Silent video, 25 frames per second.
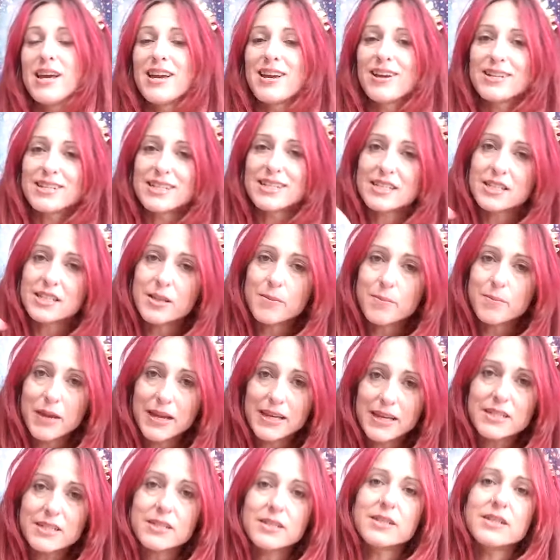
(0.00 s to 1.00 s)
because it's the
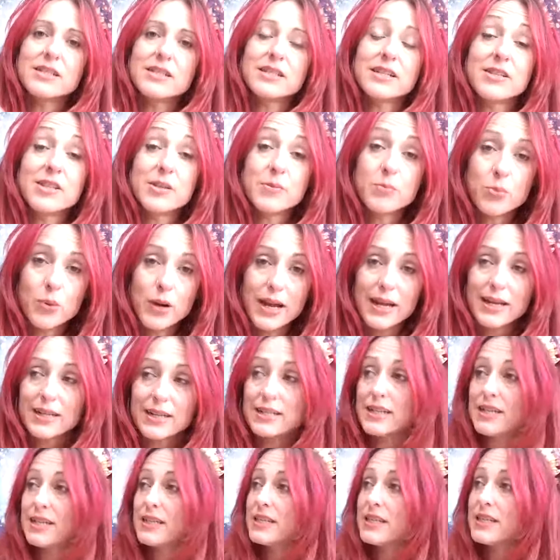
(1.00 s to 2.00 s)
maintenance and the
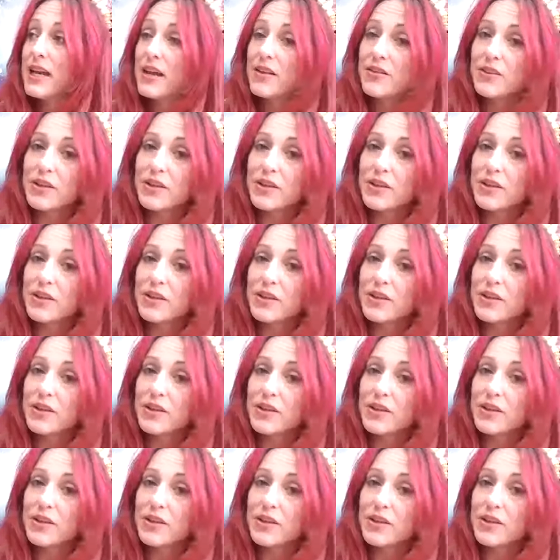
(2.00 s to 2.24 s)
practice